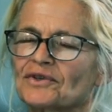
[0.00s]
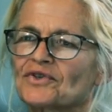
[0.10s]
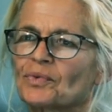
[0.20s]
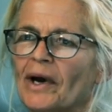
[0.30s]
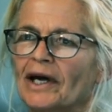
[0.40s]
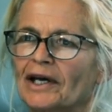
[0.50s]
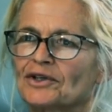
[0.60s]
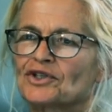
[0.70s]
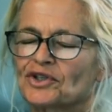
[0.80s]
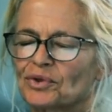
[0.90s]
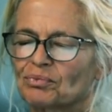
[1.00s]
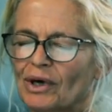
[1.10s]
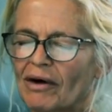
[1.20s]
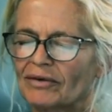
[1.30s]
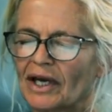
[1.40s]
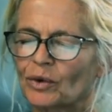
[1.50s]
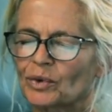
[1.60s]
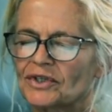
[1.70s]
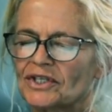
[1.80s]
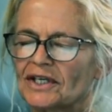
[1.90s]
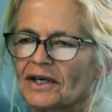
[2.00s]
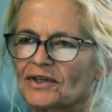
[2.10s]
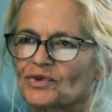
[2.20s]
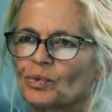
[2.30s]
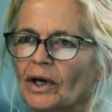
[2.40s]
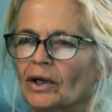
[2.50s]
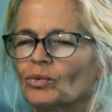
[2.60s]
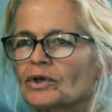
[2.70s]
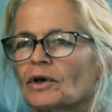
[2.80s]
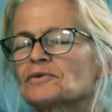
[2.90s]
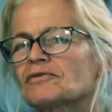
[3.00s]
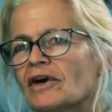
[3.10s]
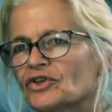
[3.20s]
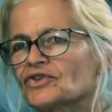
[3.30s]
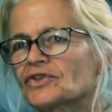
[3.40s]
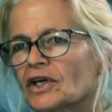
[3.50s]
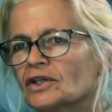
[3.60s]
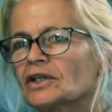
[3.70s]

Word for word: its way into private equity as well. What observations can you